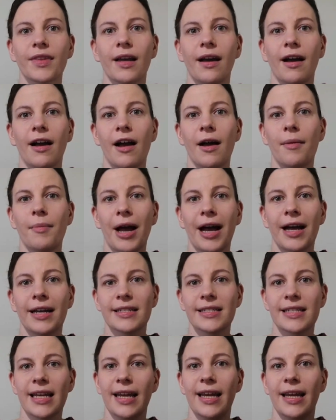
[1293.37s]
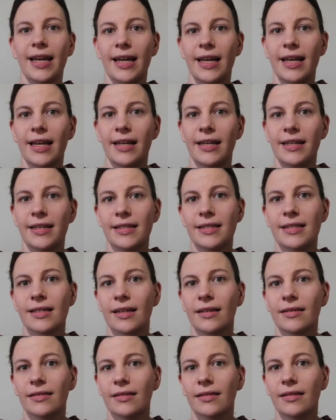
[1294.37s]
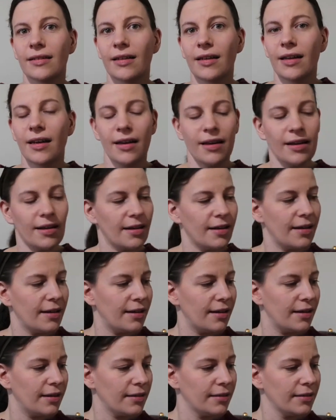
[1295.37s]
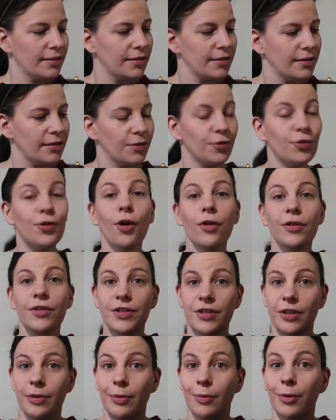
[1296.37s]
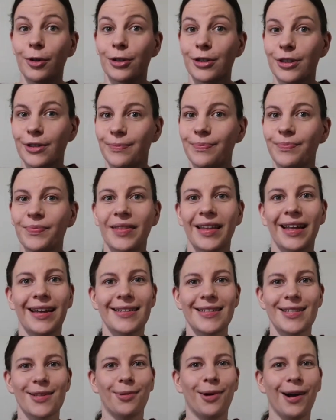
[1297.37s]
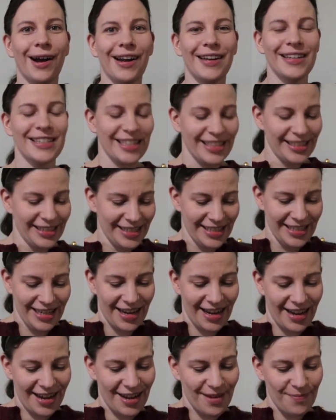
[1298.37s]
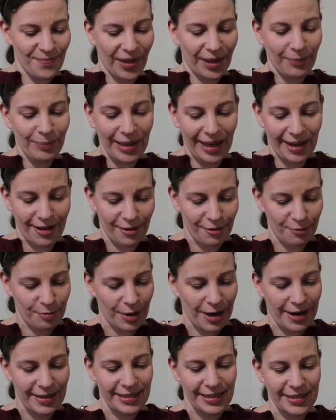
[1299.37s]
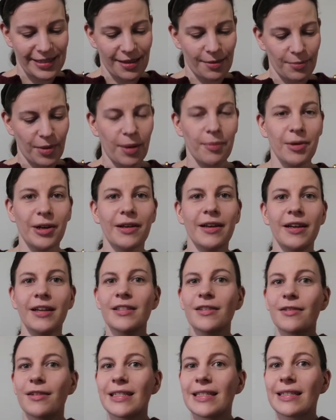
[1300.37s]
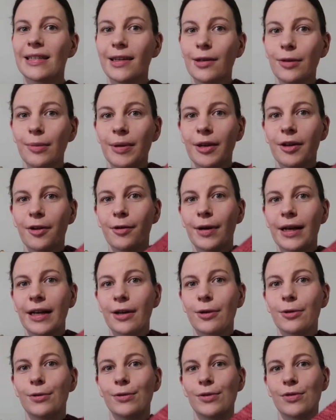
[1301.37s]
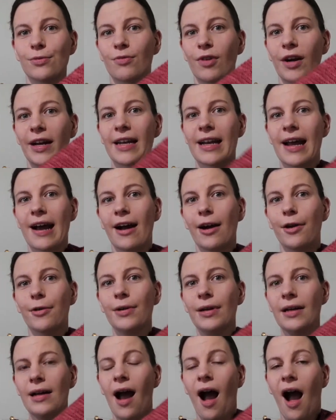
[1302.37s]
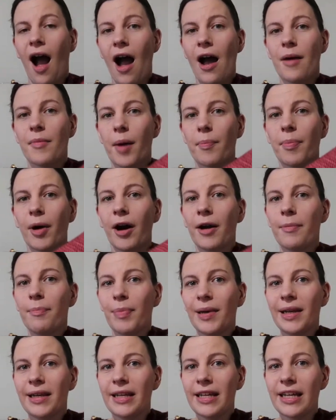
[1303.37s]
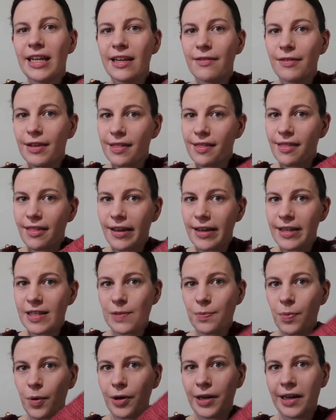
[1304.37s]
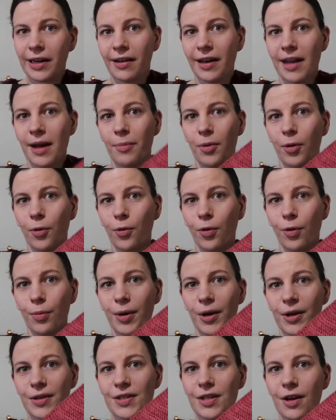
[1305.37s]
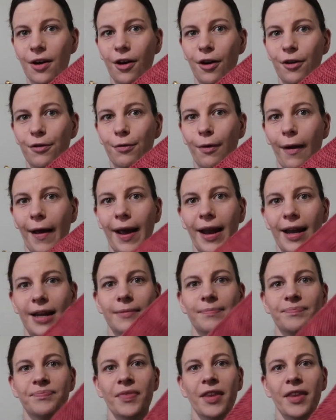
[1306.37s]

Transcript: And it is non-superwash, that's the word. Bit out of practice at the moment, so it's a little bit crinkled right now, but I believe at this point I am almost halfway.